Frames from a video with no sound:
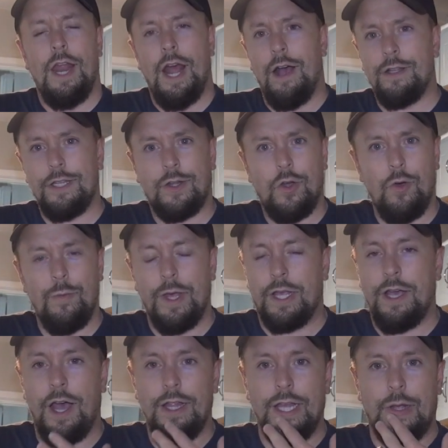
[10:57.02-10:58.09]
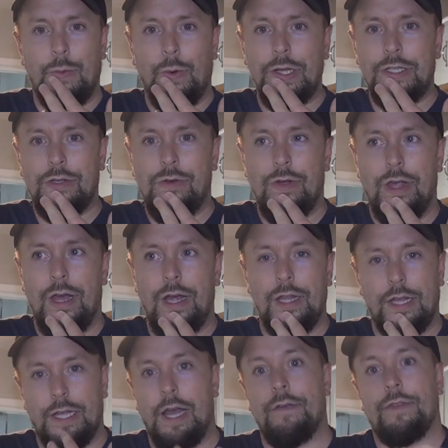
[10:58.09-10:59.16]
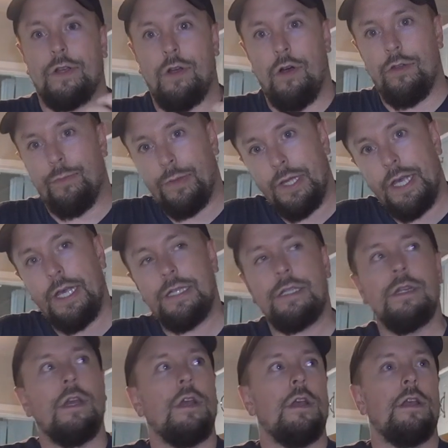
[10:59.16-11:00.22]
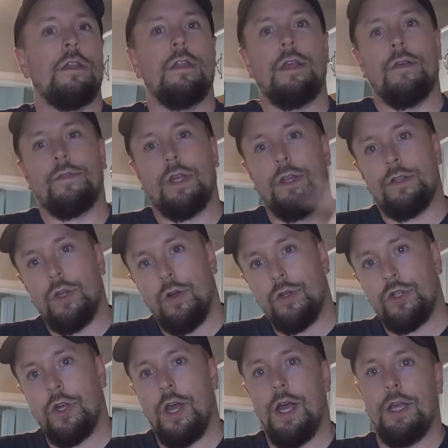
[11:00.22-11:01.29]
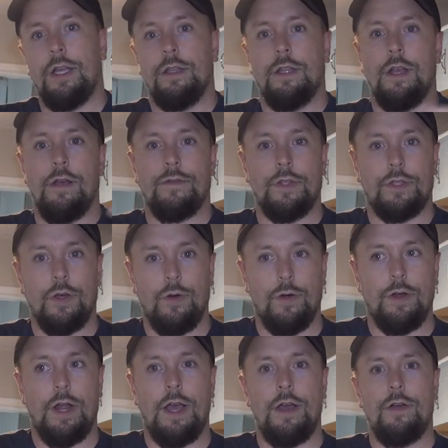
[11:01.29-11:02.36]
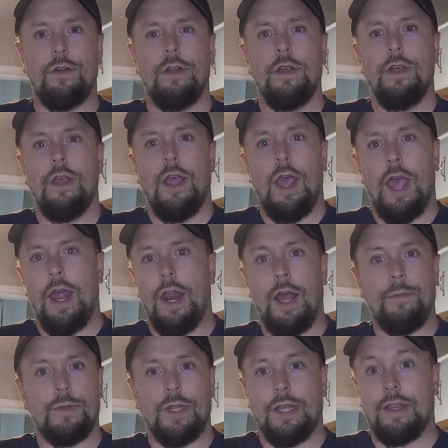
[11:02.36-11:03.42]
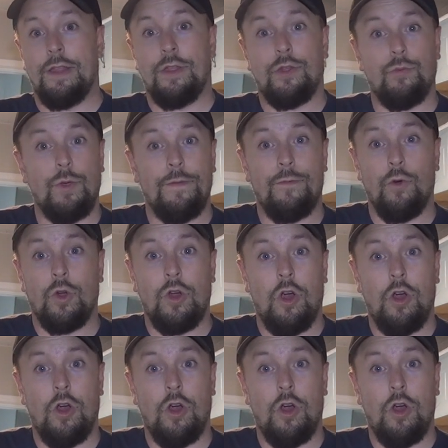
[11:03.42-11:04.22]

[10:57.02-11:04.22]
And I was like, oh my god, like what's going on? Like I have to call the police, and they have to get a tow truck, and they have to tow it out, and I'm like three, four